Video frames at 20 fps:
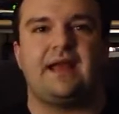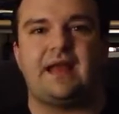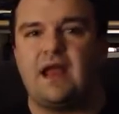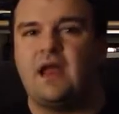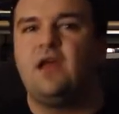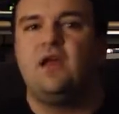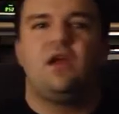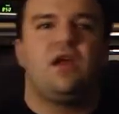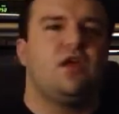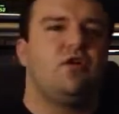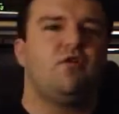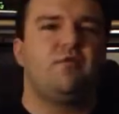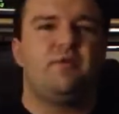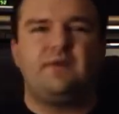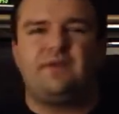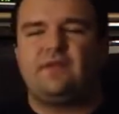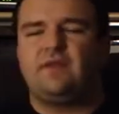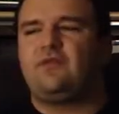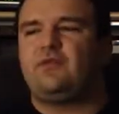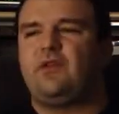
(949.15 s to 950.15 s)
And it would be
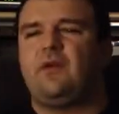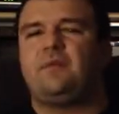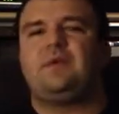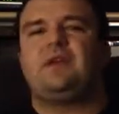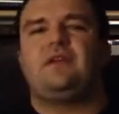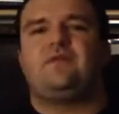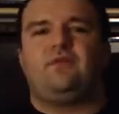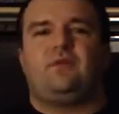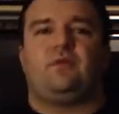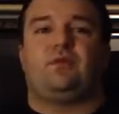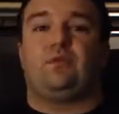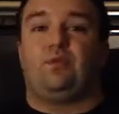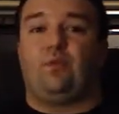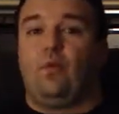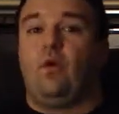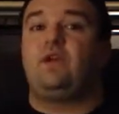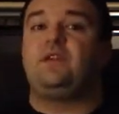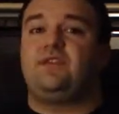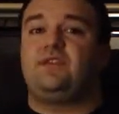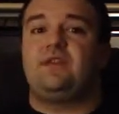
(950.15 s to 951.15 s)
something if it was
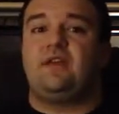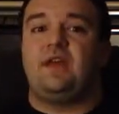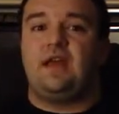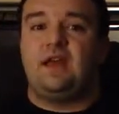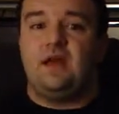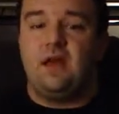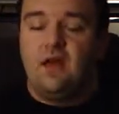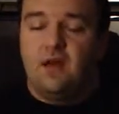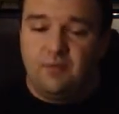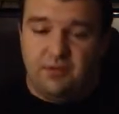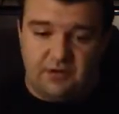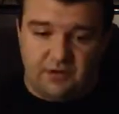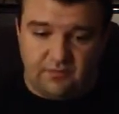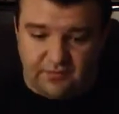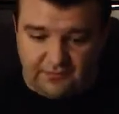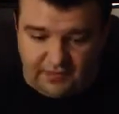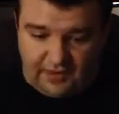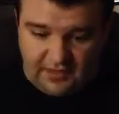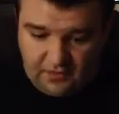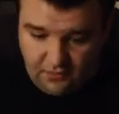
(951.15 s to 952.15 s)
one thing, but it
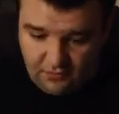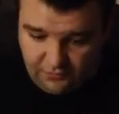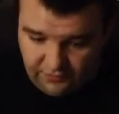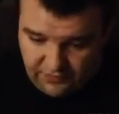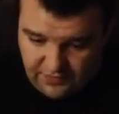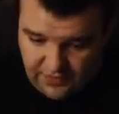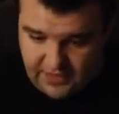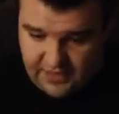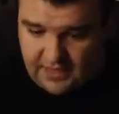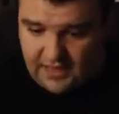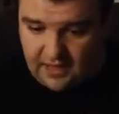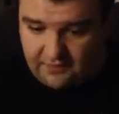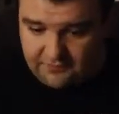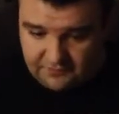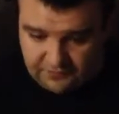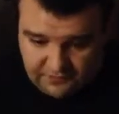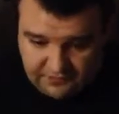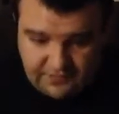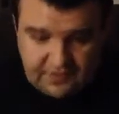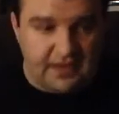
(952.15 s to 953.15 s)
was like thing
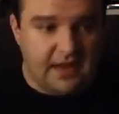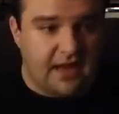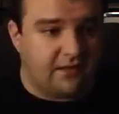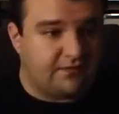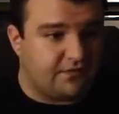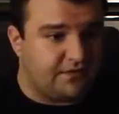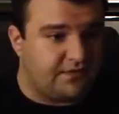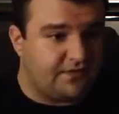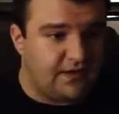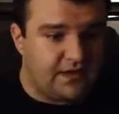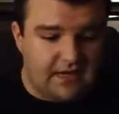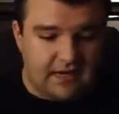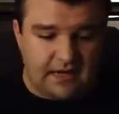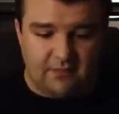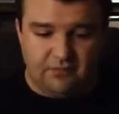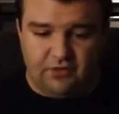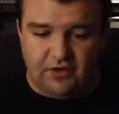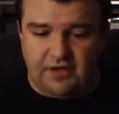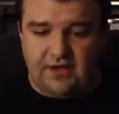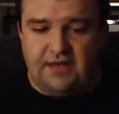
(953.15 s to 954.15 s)
after thing after thing. And
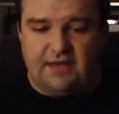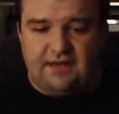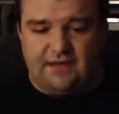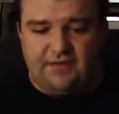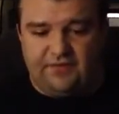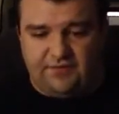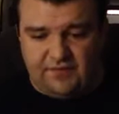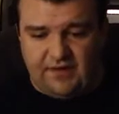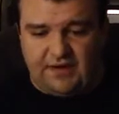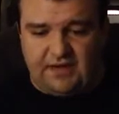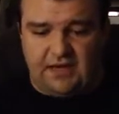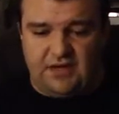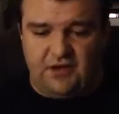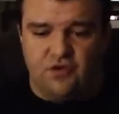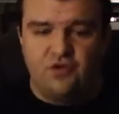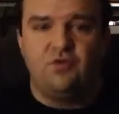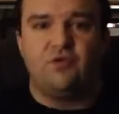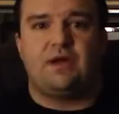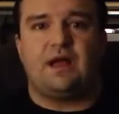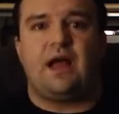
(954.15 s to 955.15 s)
I'm looking at this fucking
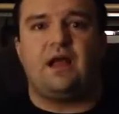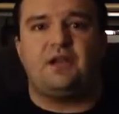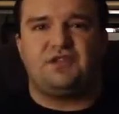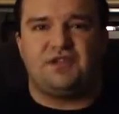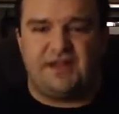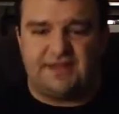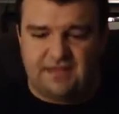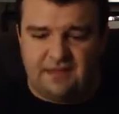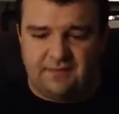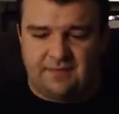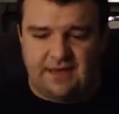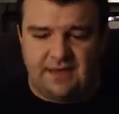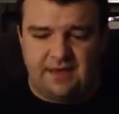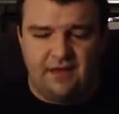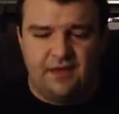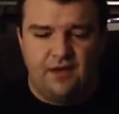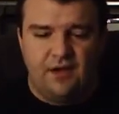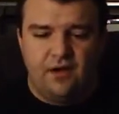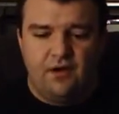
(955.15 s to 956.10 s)
new contract, I'm like,